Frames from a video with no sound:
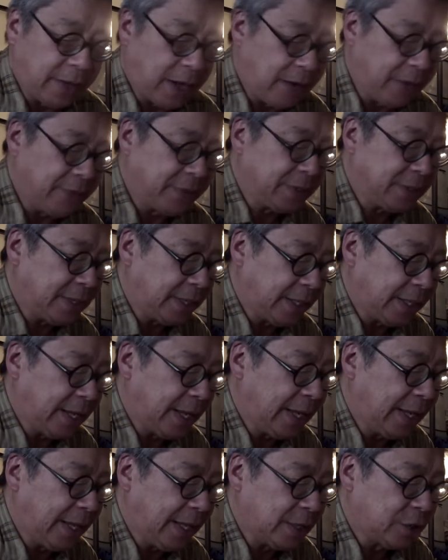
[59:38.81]
Now, obviously,
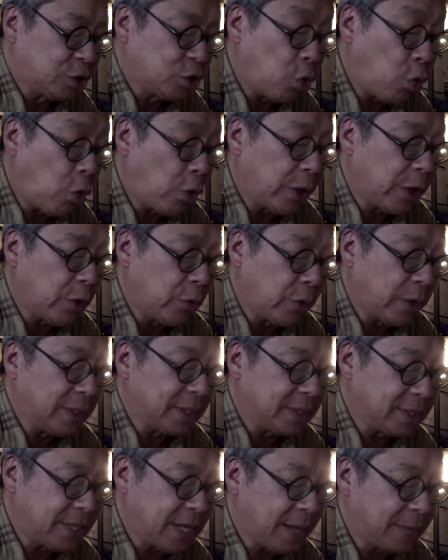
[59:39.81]
getting a
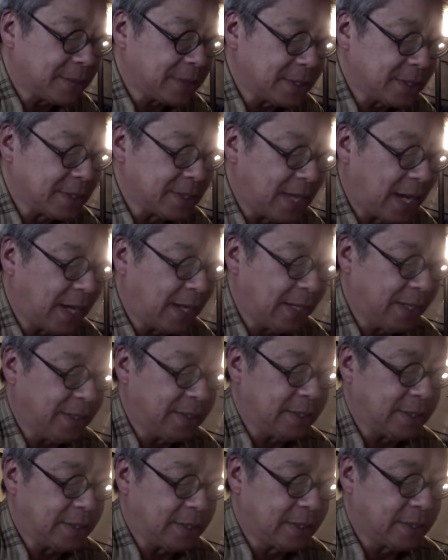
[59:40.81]
21 steps is not easy.